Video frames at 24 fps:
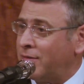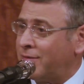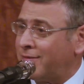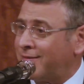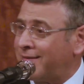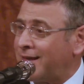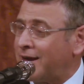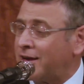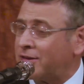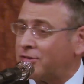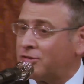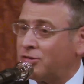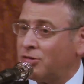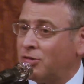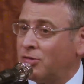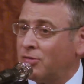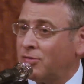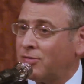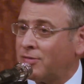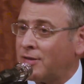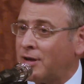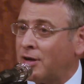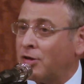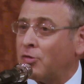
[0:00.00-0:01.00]

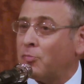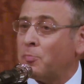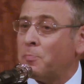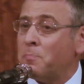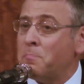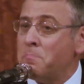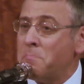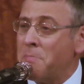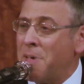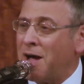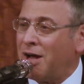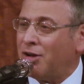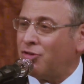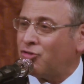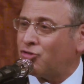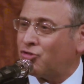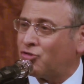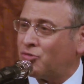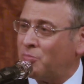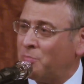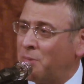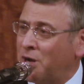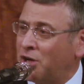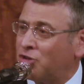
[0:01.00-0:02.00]
sectors are
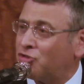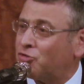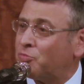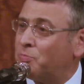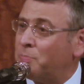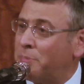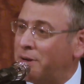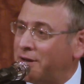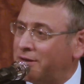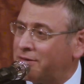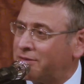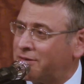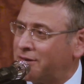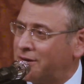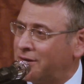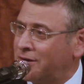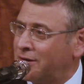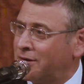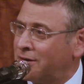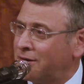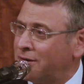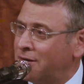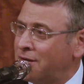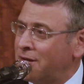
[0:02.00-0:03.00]
much, much
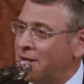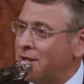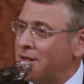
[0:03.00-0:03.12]
better